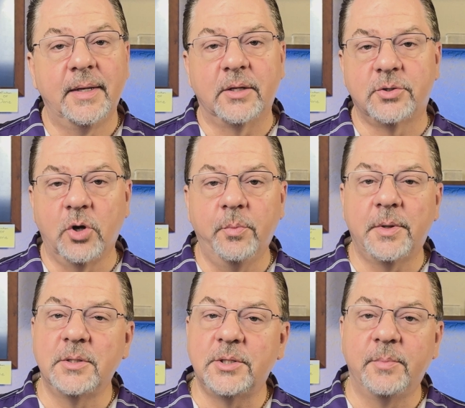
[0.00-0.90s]
Now, scope
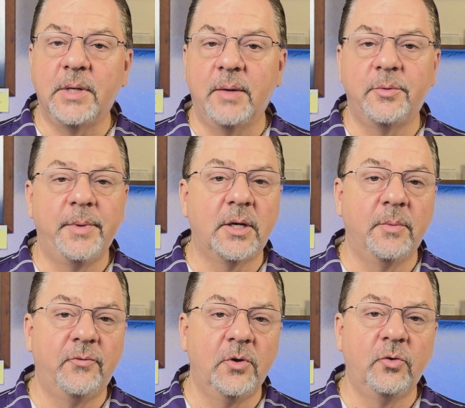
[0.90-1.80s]
can sometimes be
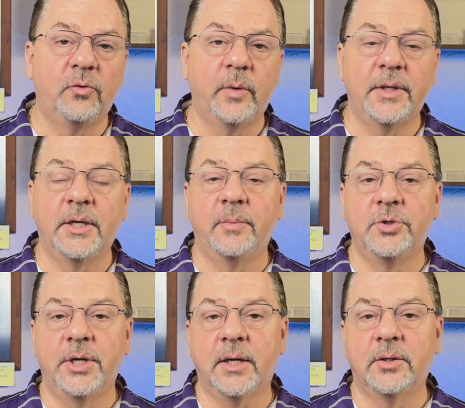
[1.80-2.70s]
confused with an
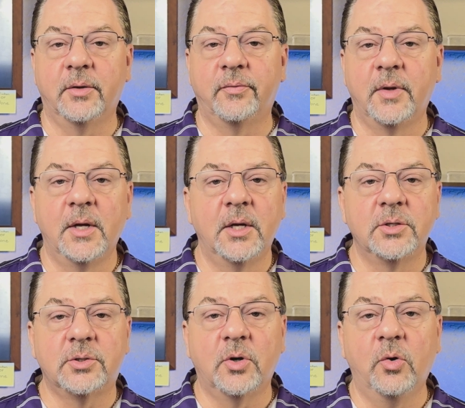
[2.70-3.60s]
objective.
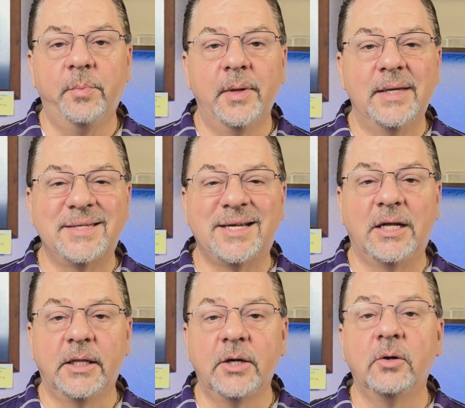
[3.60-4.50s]
Scope is
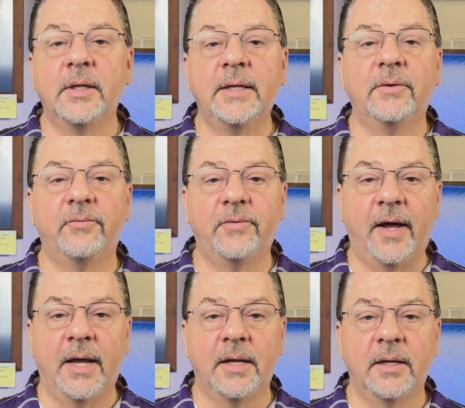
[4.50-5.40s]
clearly
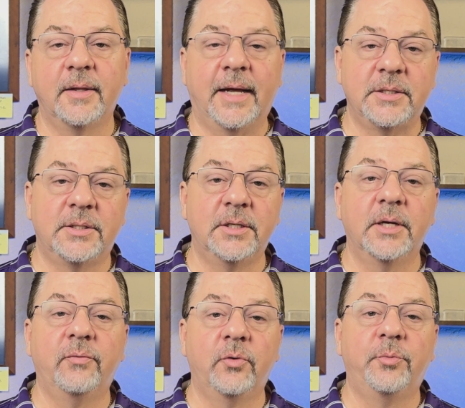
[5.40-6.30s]
defined. That's the
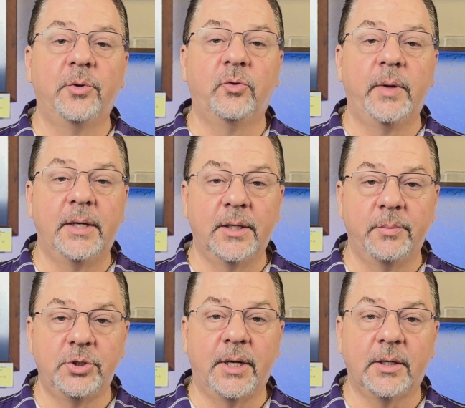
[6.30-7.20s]
difference between an
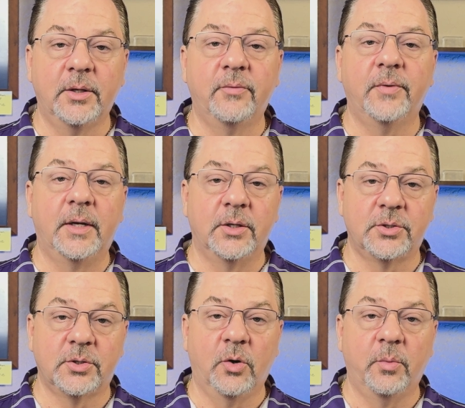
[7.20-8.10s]
objective and a
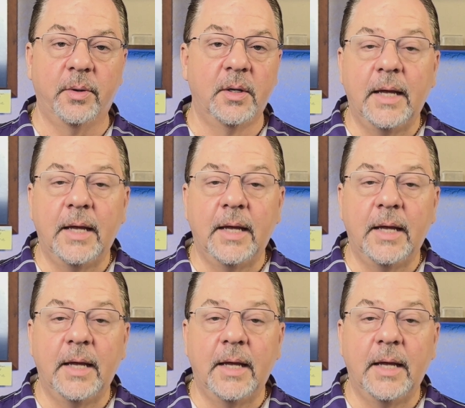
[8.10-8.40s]
scope.